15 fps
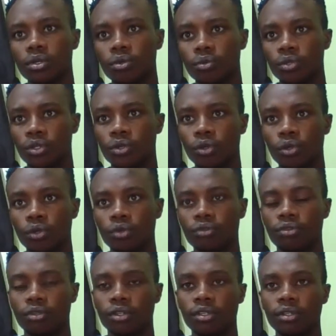we do look
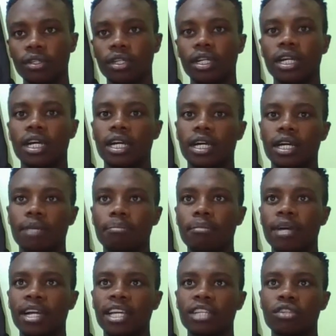for
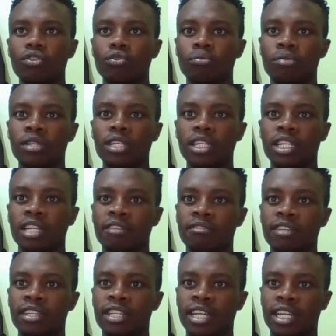market to be in
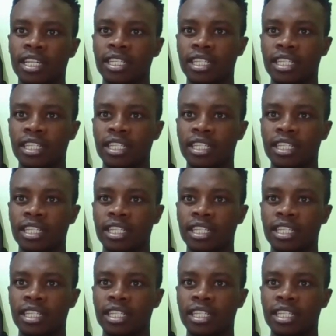a clear